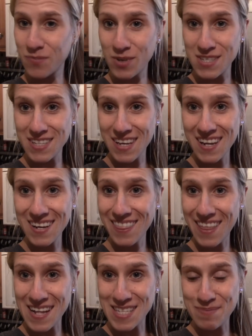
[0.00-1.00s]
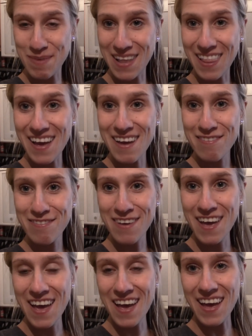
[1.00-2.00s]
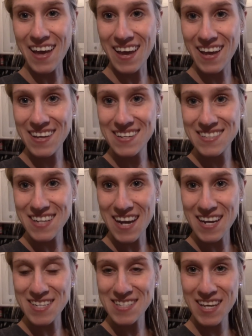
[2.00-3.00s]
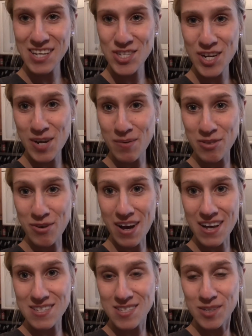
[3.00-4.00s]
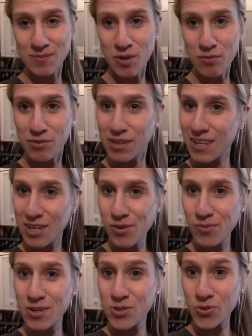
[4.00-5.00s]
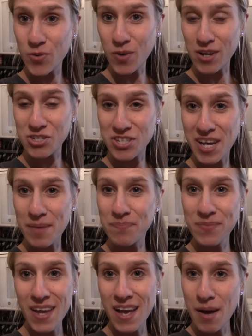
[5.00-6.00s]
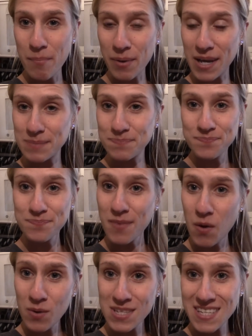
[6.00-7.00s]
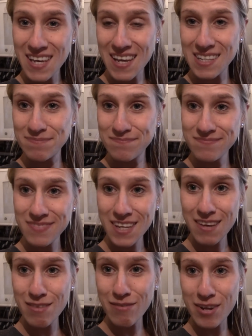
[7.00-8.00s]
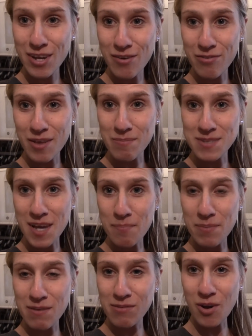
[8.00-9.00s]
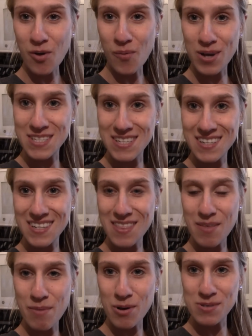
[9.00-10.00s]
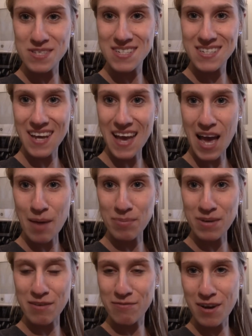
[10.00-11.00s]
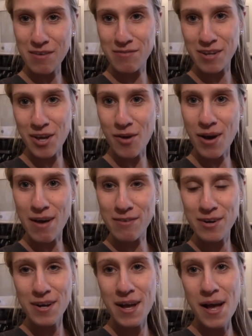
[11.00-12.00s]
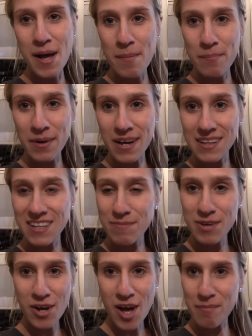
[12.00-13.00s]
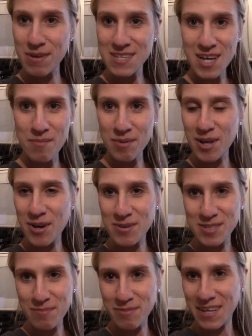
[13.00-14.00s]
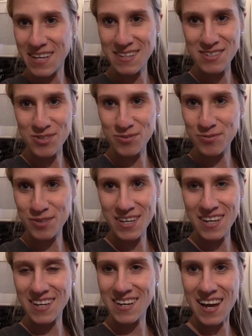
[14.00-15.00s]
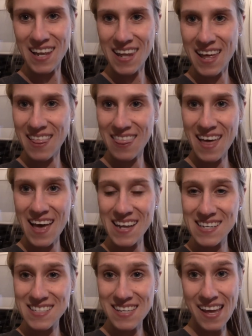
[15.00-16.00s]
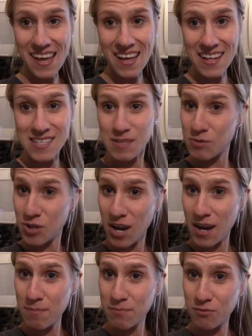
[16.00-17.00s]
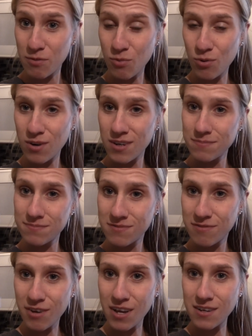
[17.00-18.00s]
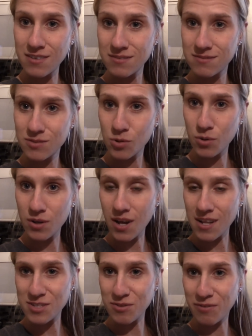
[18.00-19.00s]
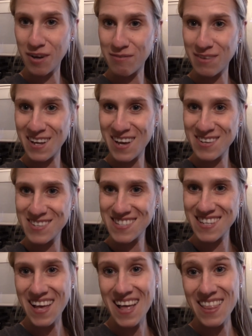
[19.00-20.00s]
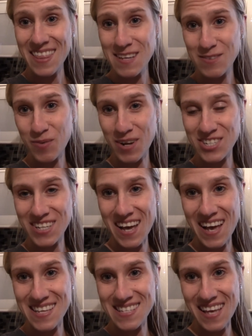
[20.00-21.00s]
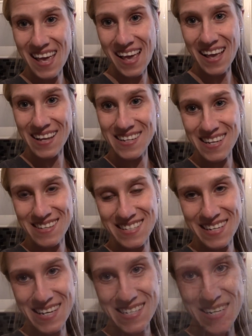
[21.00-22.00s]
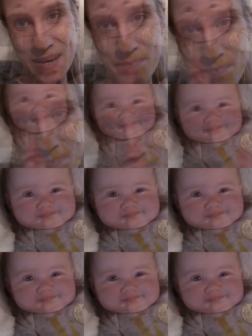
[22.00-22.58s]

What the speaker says: once again, that's my life and I just like sharing it with you guys. So hopefully you enjoy watching it. But once again, give the video a thumbs up, even though it wasn't the most happy, fun video ever. But leave me a comment down below, something to read, I like that. And subscribe for more fun or not so fun videos. Thanks for watching, guys, and I'll see you next time.